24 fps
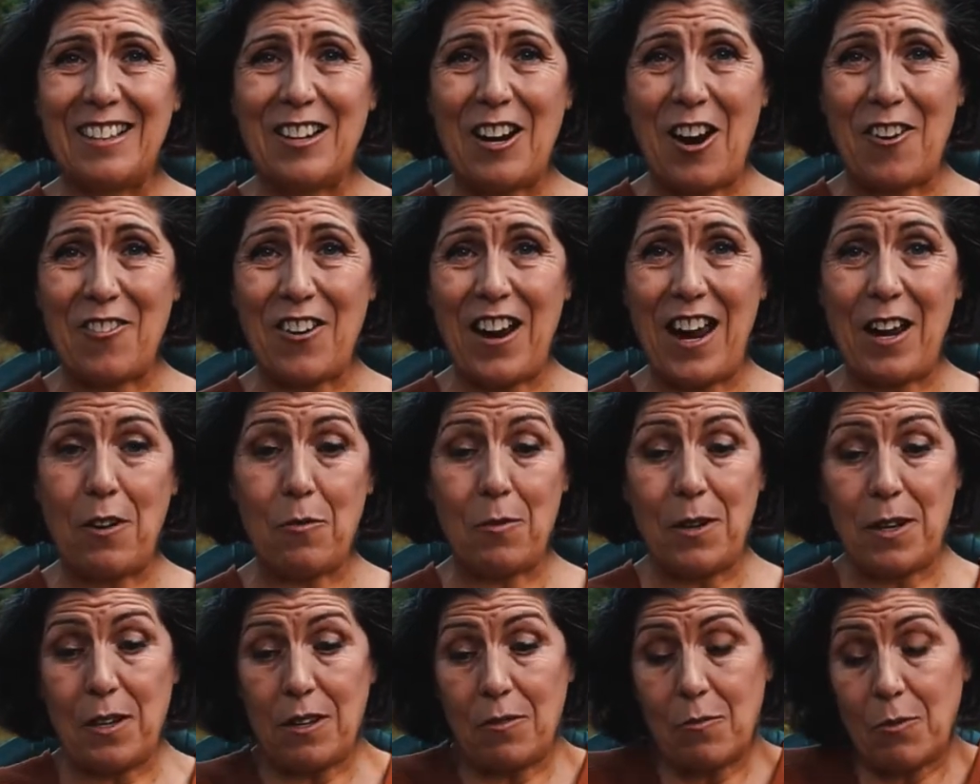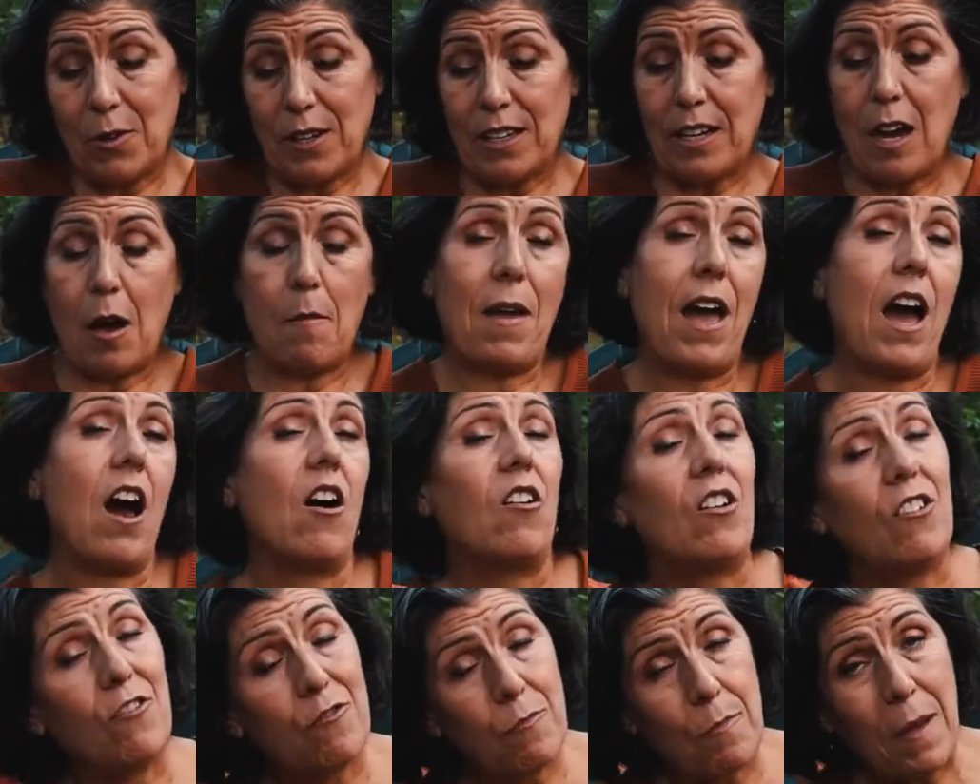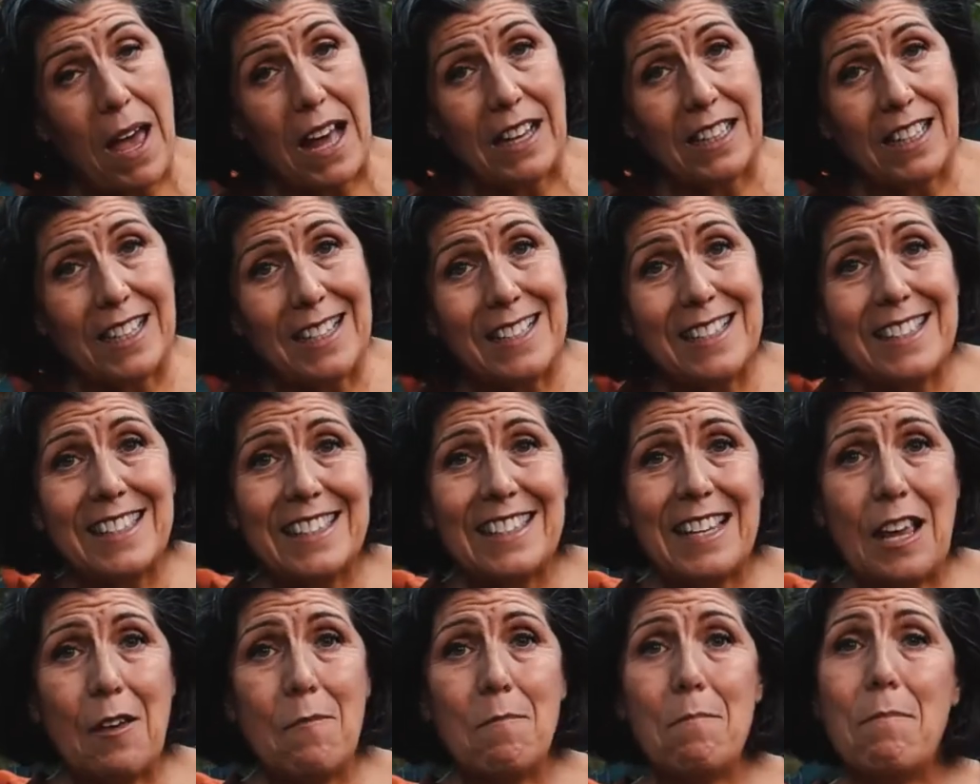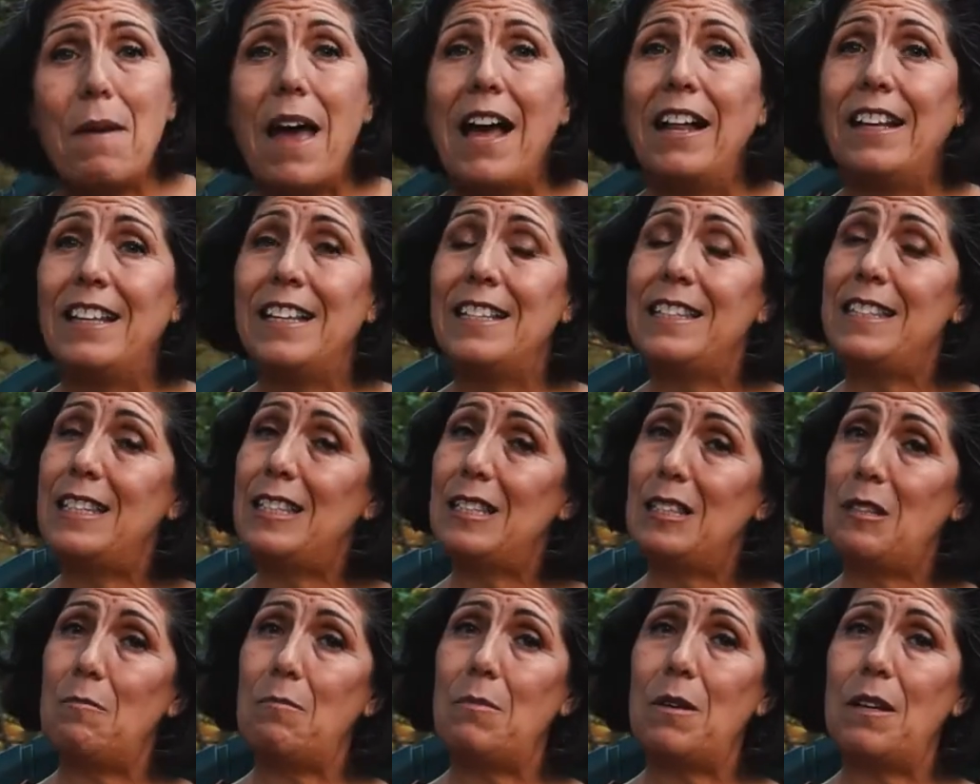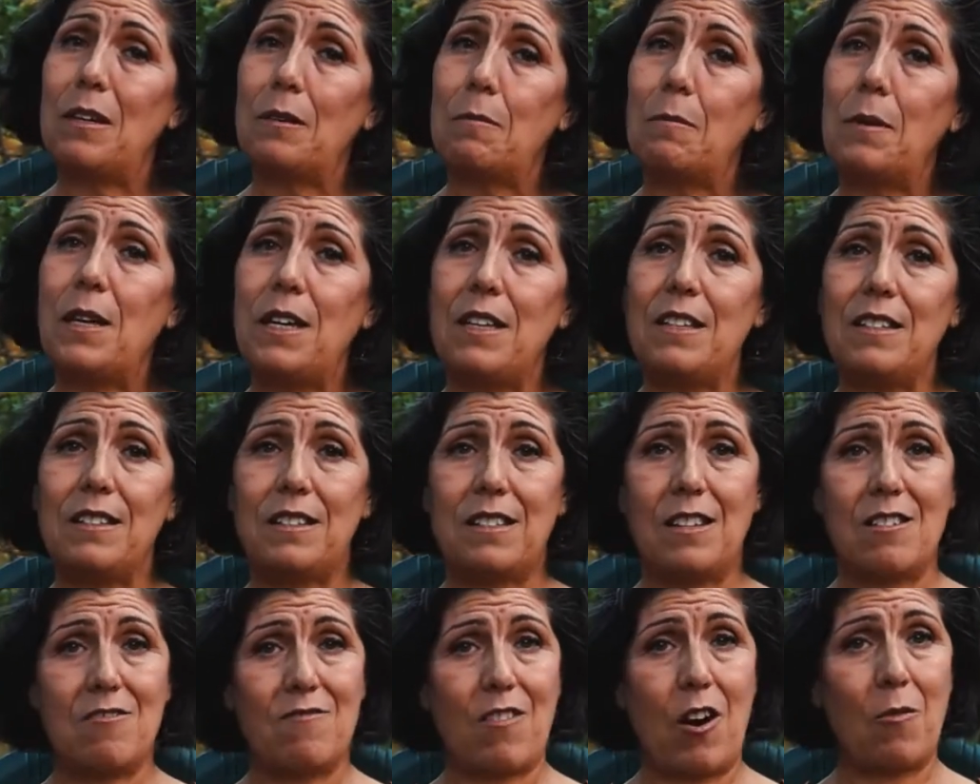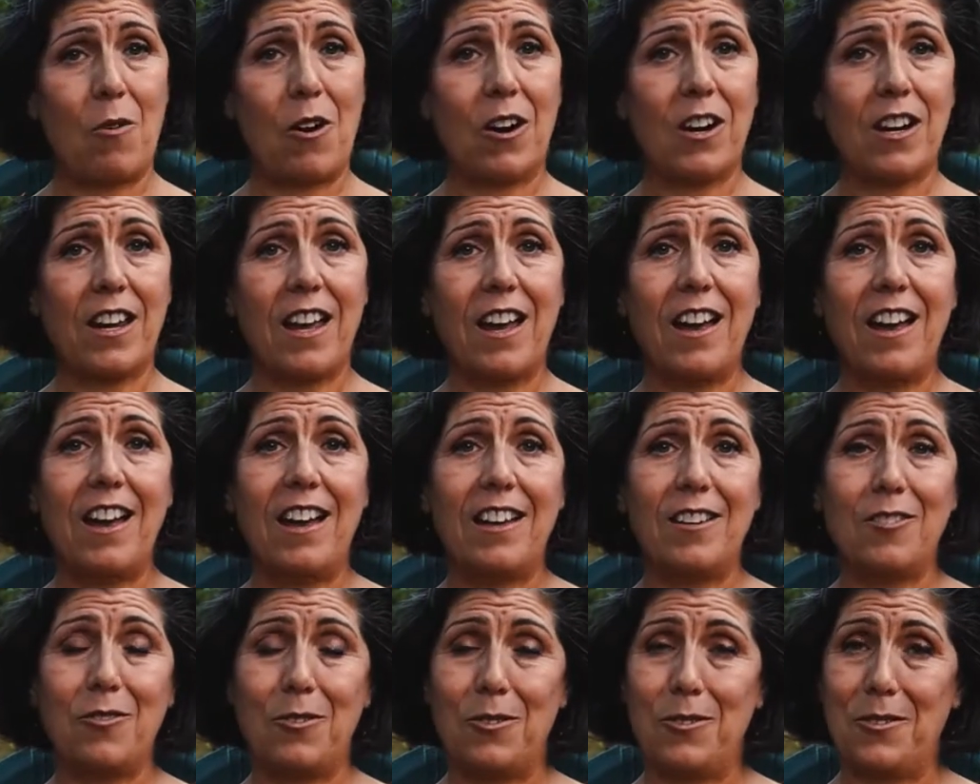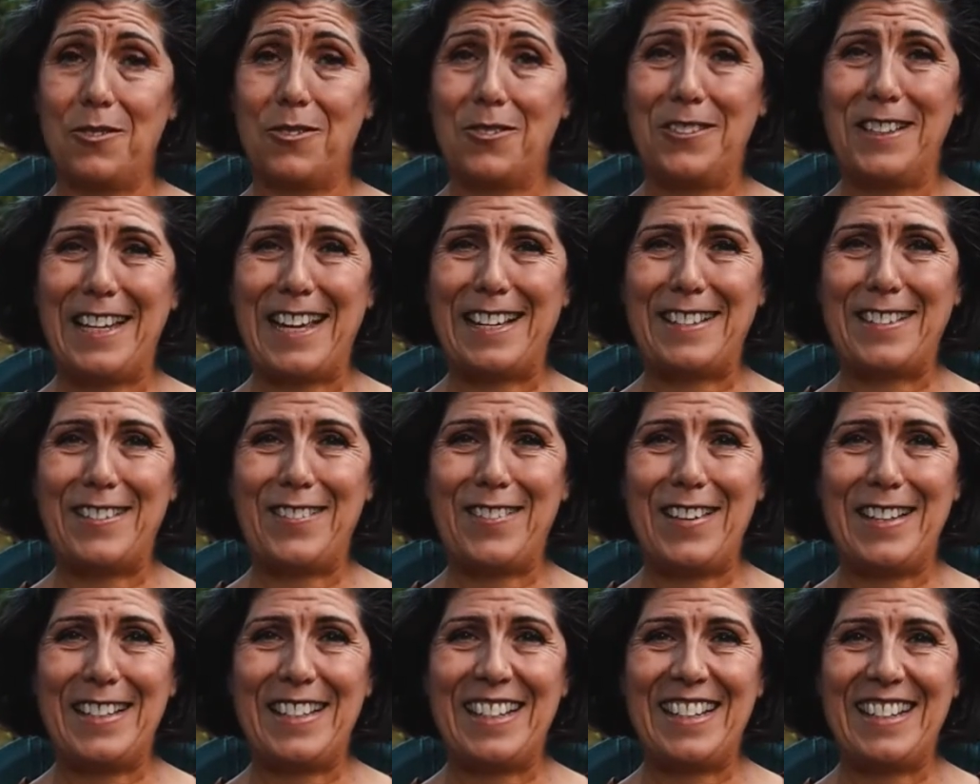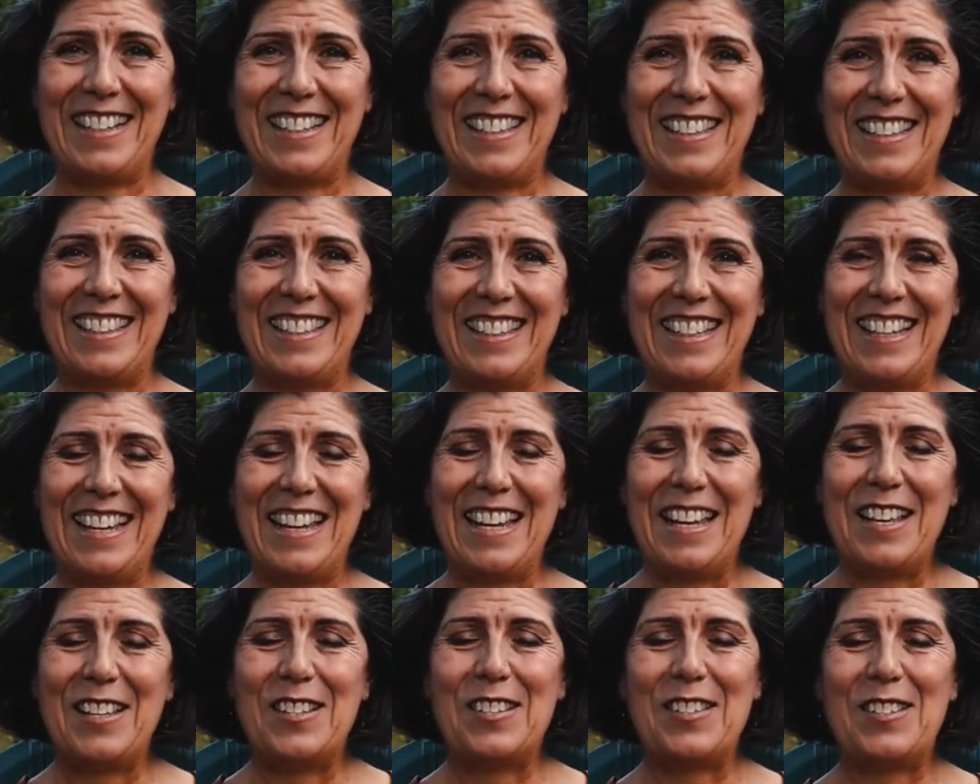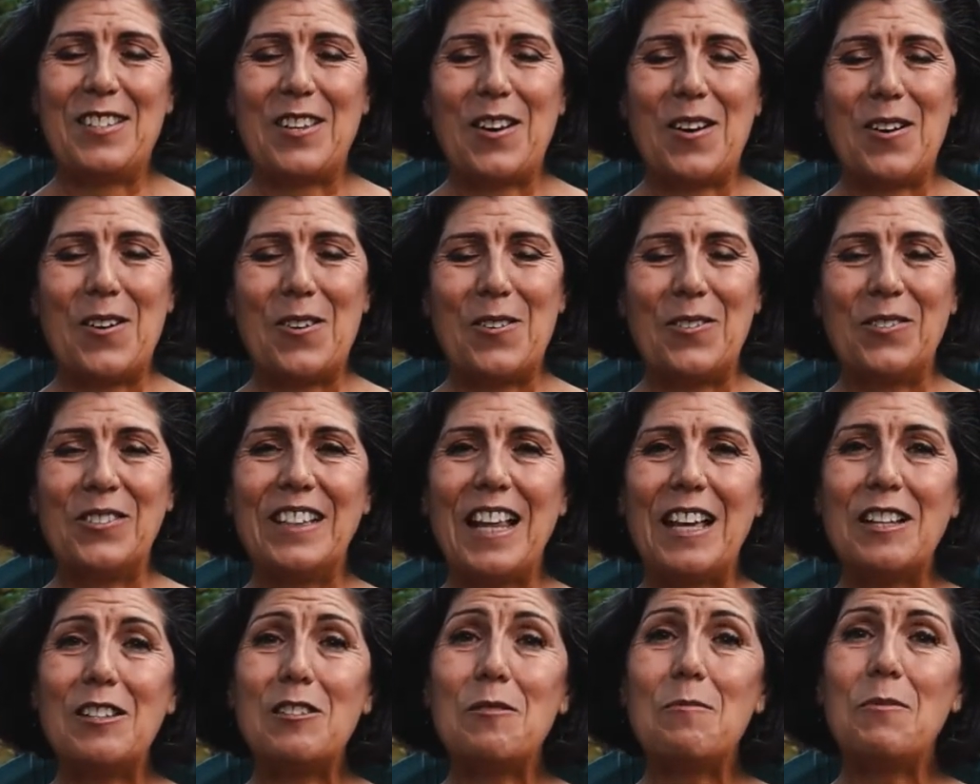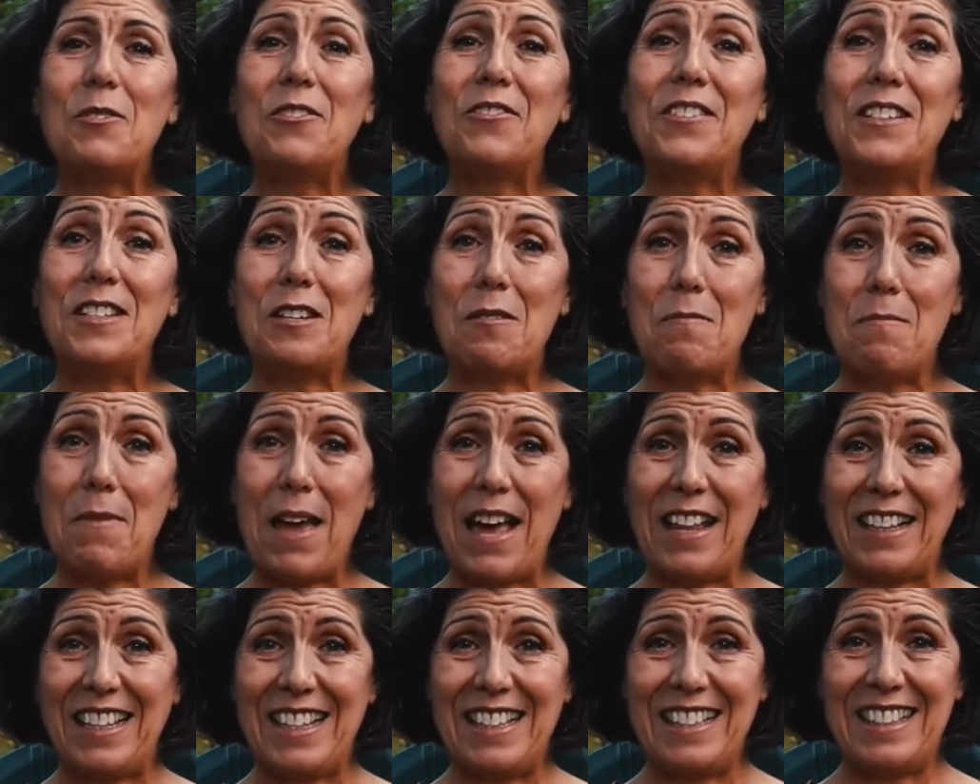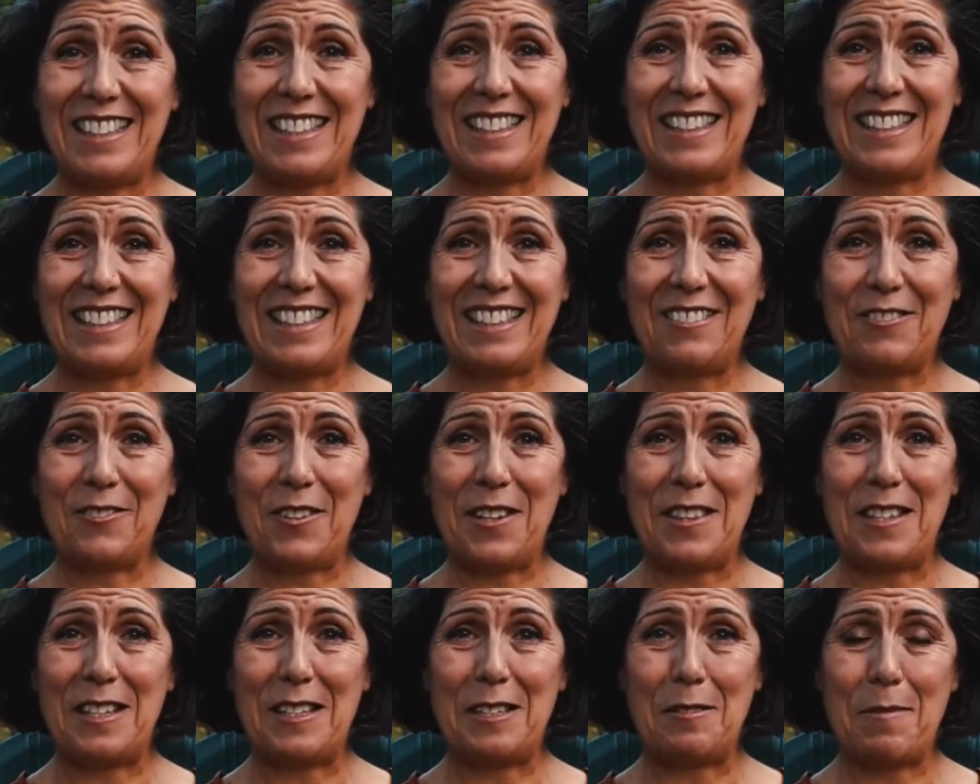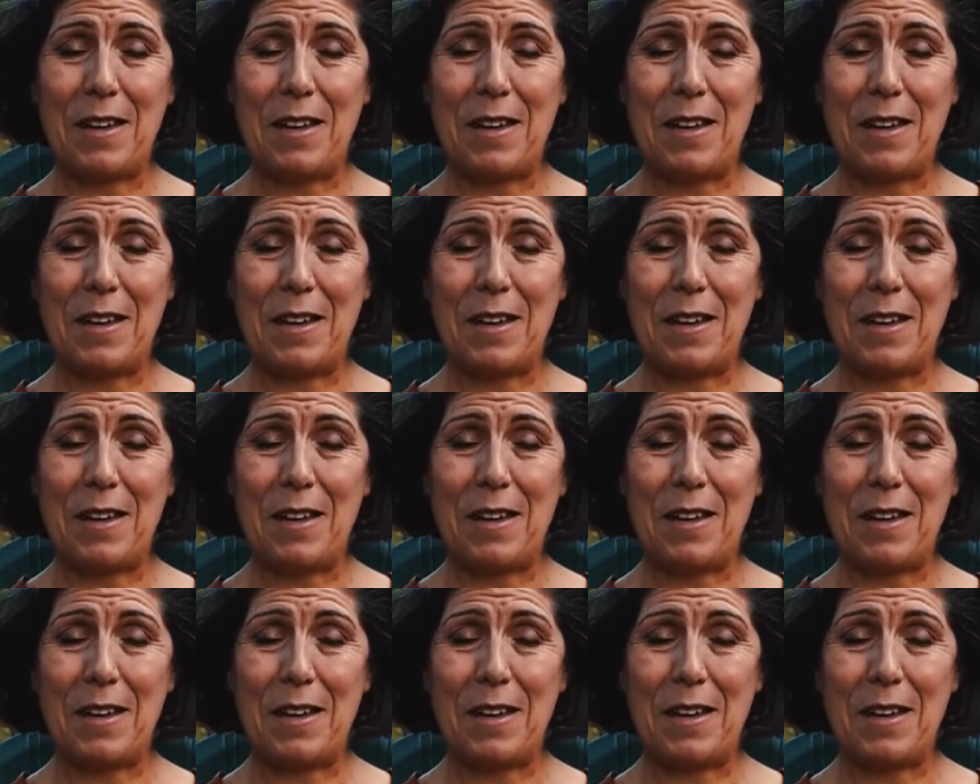all right, we come out of balance, and balance is a big piece of our work at Old School Dance Fitness. So let's move into balance with this